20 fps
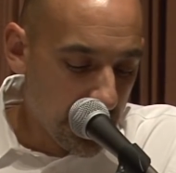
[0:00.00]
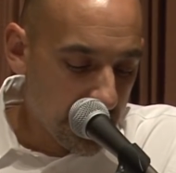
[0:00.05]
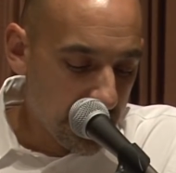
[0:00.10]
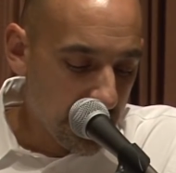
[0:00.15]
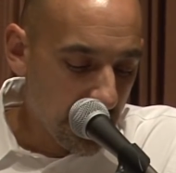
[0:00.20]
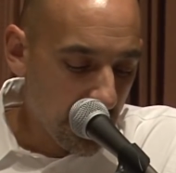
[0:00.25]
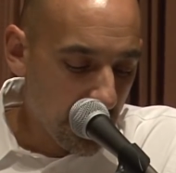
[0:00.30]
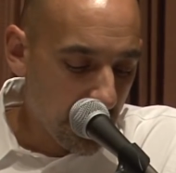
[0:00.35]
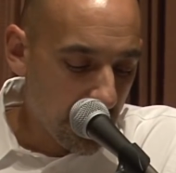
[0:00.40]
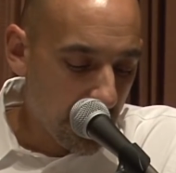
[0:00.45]

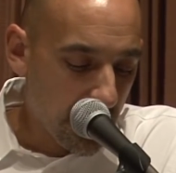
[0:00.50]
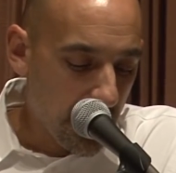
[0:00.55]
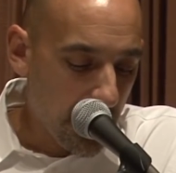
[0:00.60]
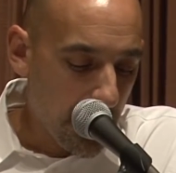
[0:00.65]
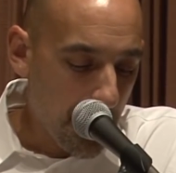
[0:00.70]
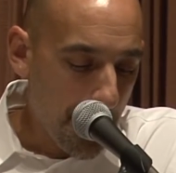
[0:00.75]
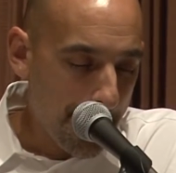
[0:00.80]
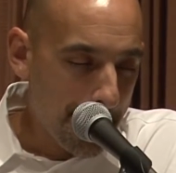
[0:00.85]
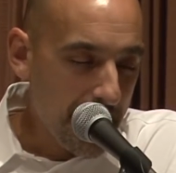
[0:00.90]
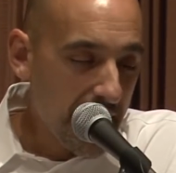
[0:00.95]
So
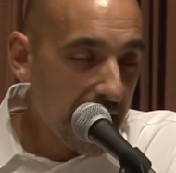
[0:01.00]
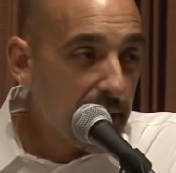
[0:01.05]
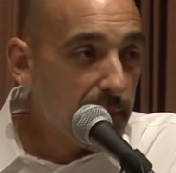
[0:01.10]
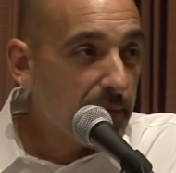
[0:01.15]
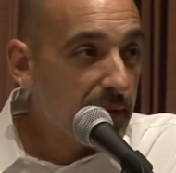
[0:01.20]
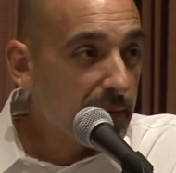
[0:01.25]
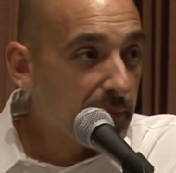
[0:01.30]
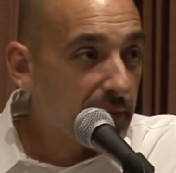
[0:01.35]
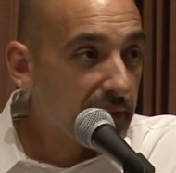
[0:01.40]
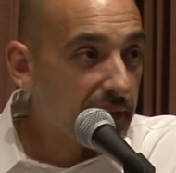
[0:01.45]
many
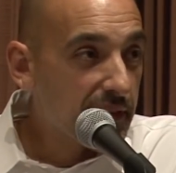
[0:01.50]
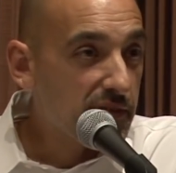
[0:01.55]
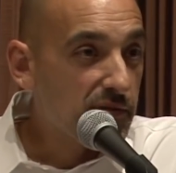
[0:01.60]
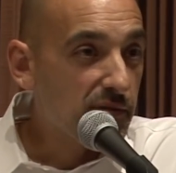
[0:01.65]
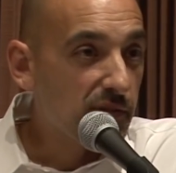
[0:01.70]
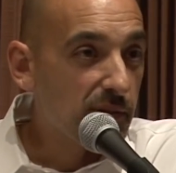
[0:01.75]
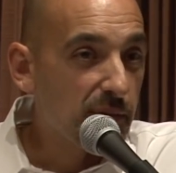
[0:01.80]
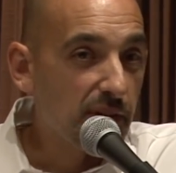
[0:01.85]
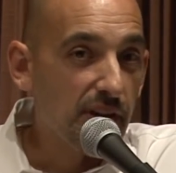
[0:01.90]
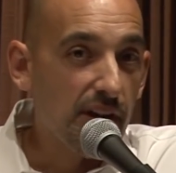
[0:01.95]
people in this
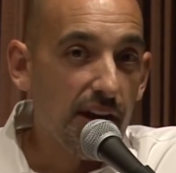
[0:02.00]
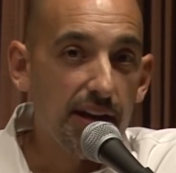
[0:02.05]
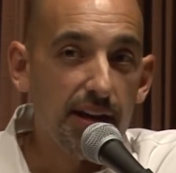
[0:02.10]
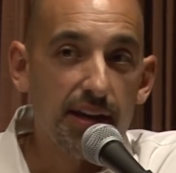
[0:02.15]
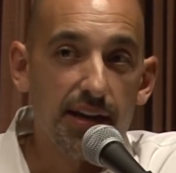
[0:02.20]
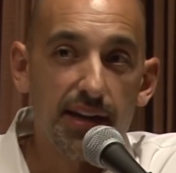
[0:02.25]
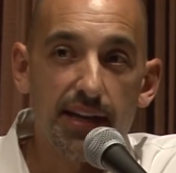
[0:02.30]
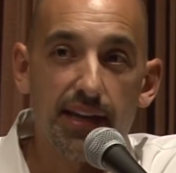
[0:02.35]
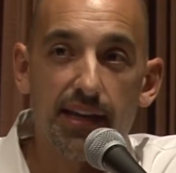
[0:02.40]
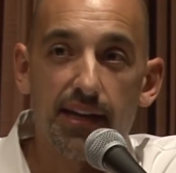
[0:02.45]
room are not
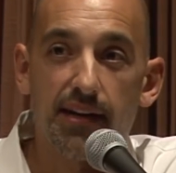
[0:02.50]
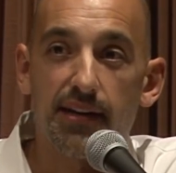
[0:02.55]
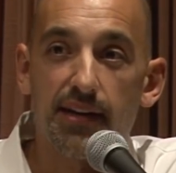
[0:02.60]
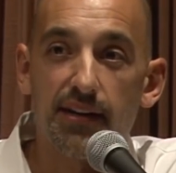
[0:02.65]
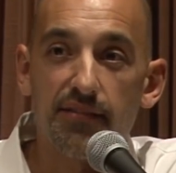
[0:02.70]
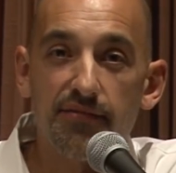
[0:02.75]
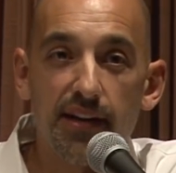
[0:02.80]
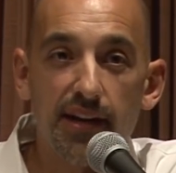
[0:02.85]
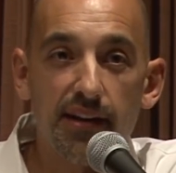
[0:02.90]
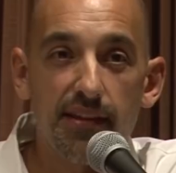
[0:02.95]
going to get
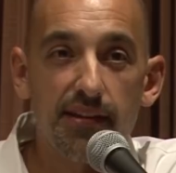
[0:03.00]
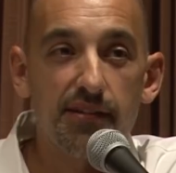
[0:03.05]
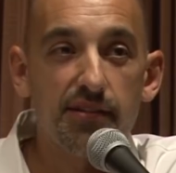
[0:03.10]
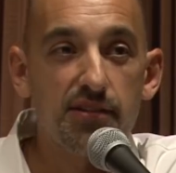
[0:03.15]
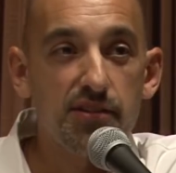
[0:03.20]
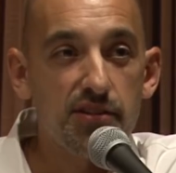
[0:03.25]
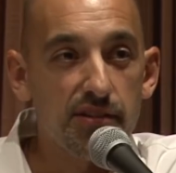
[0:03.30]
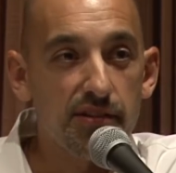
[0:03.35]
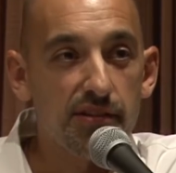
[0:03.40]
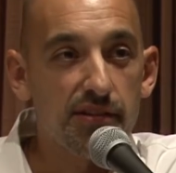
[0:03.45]
enough out of their
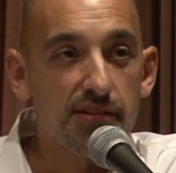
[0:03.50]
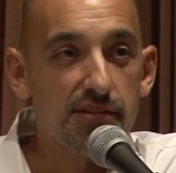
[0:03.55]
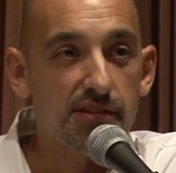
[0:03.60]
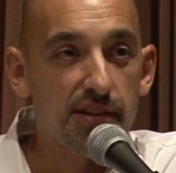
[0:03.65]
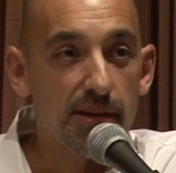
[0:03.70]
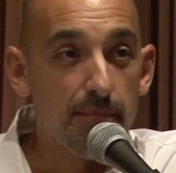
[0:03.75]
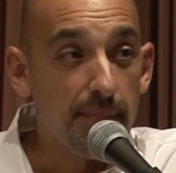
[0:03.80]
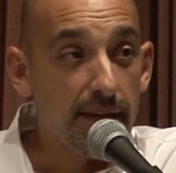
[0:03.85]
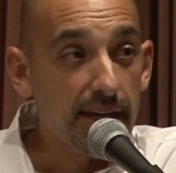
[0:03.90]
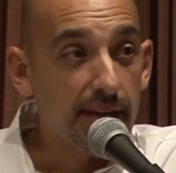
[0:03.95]
insurance
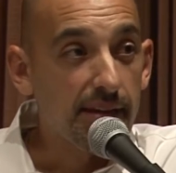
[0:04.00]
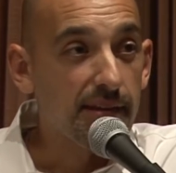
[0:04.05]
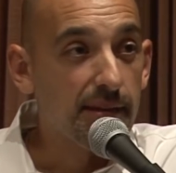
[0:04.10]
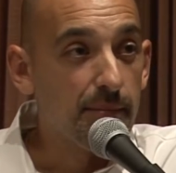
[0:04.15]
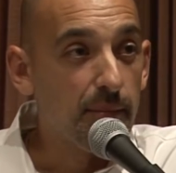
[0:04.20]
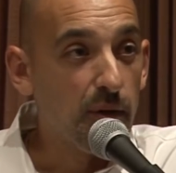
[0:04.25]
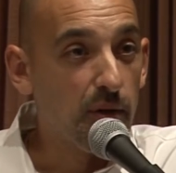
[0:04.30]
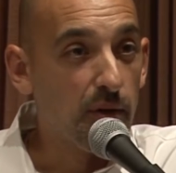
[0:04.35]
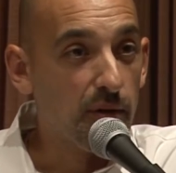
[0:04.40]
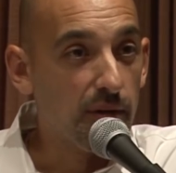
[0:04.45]
to make
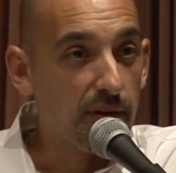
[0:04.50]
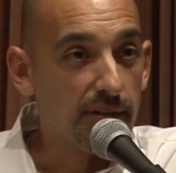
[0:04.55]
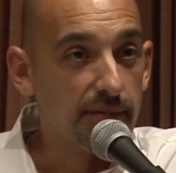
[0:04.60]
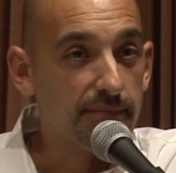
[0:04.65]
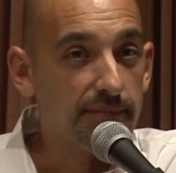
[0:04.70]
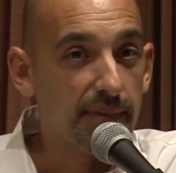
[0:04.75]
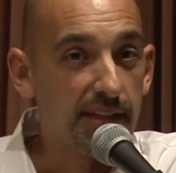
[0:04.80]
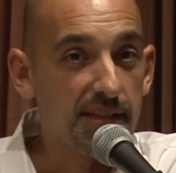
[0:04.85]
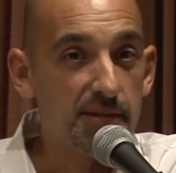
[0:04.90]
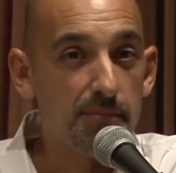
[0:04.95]
them
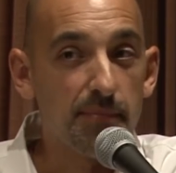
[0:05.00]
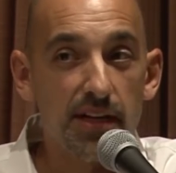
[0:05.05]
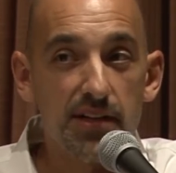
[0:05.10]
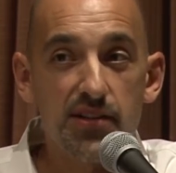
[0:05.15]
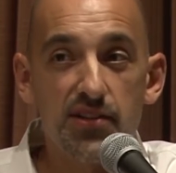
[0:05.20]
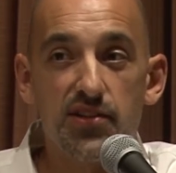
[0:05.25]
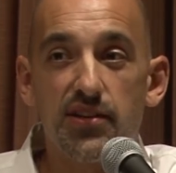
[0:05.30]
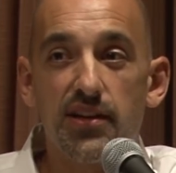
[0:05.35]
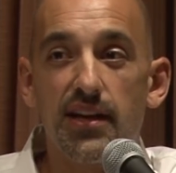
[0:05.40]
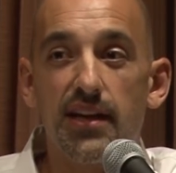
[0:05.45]
whole, as
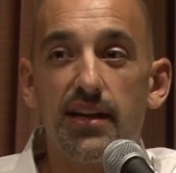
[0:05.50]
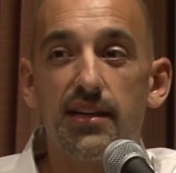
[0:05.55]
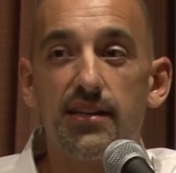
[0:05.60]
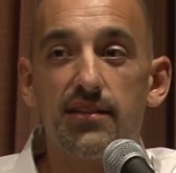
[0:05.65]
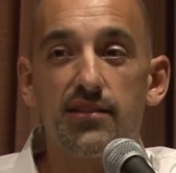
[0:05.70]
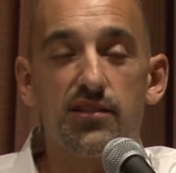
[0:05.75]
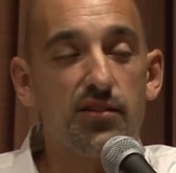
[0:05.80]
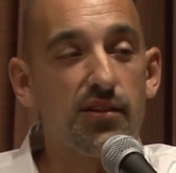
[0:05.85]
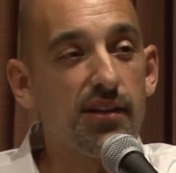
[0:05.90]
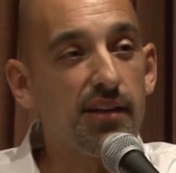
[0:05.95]
much
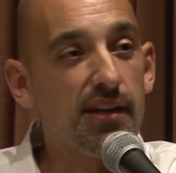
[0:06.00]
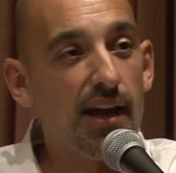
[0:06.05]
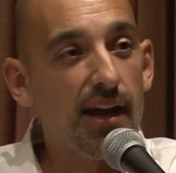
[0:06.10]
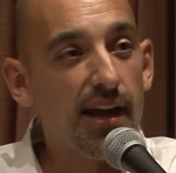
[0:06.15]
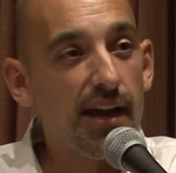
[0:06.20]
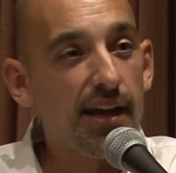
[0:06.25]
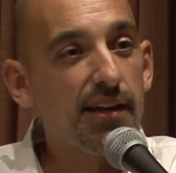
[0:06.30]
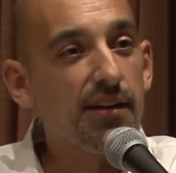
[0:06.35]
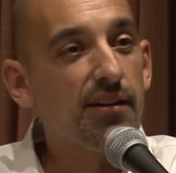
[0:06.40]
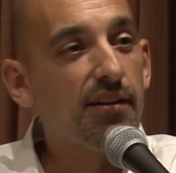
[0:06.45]
as you can
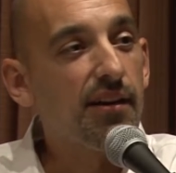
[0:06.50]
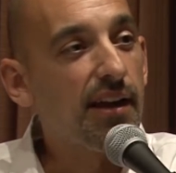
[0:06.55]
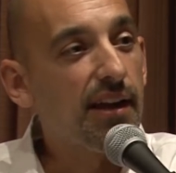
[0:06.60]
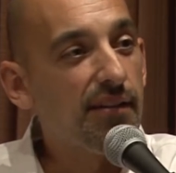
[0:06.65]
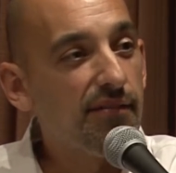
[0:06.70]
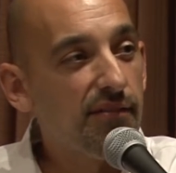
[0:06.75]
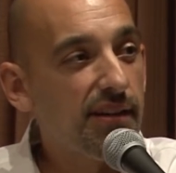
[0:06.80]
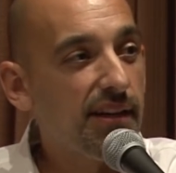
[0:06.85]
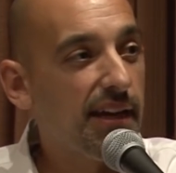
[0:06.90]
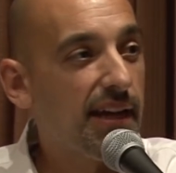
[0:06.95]
hire
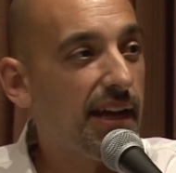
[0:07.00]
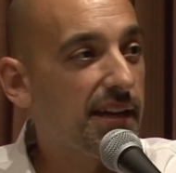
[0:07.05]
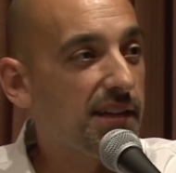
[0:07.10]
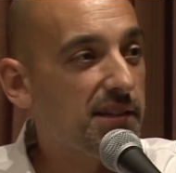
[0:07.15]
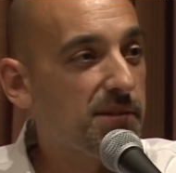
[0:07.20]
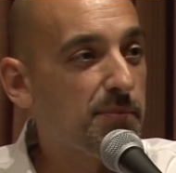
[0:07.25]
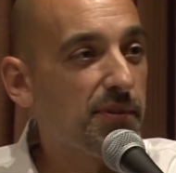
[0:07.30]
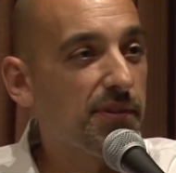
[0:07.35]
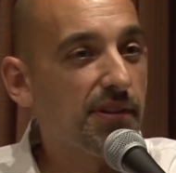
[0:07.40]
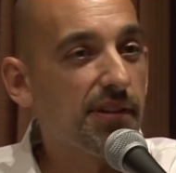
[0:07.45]
every
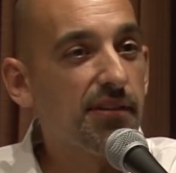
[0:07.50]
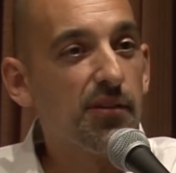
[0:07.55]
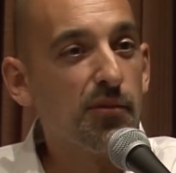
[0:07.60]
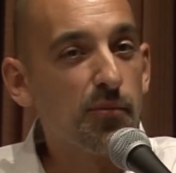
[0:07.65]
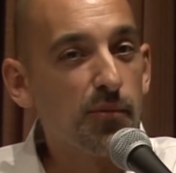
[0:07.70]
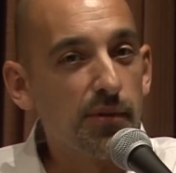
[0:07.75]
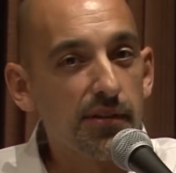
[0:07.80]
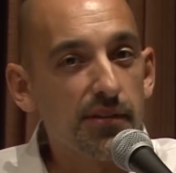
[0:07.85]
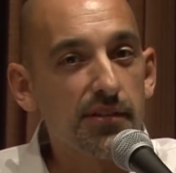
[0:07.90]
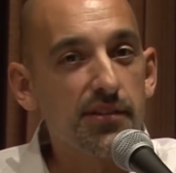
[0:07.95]
expert in the
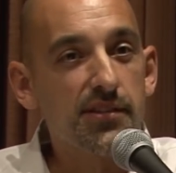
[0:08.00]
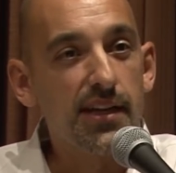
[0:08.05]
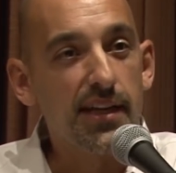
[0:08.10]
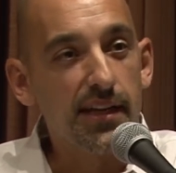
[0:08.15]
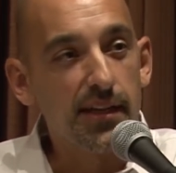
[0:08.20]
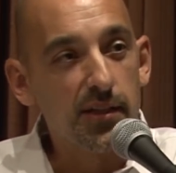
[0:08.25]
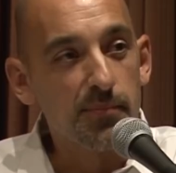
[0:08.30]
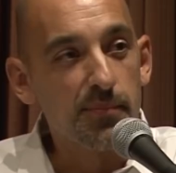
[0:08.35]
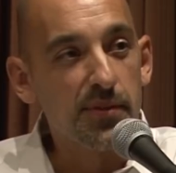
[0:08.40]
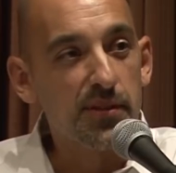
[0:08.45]
world to
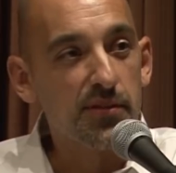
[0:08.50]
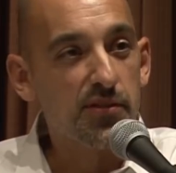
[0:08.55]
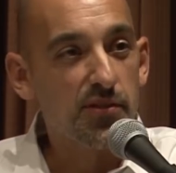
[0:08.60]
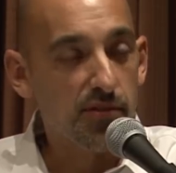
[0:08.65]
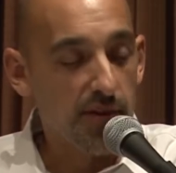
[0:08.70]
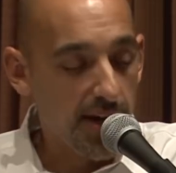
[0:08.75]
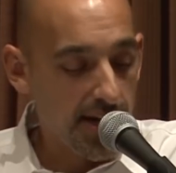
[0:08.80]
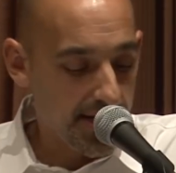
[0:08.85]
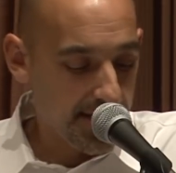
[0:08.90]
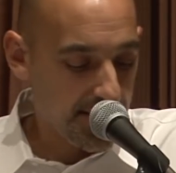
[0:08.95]
help you
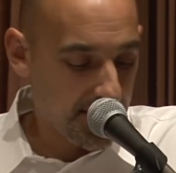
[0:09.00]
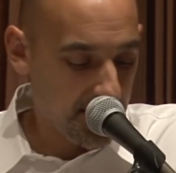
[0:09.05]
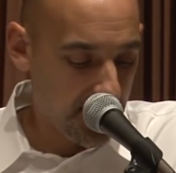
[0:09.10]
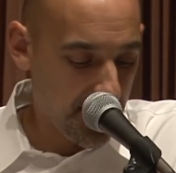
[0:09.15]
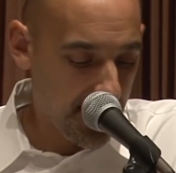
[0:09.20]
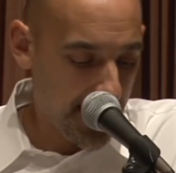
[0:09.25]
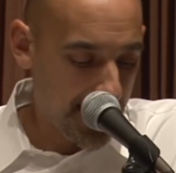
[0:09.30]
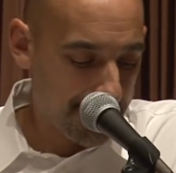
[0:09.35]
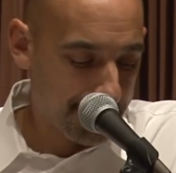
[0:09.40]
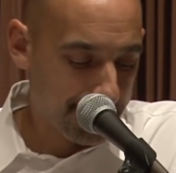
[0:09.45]
try to do
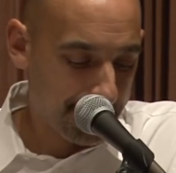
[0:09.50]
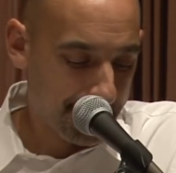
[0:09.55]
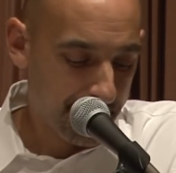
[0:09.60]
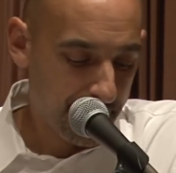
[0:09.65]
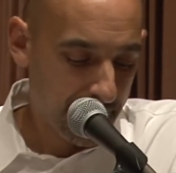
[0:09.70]
that.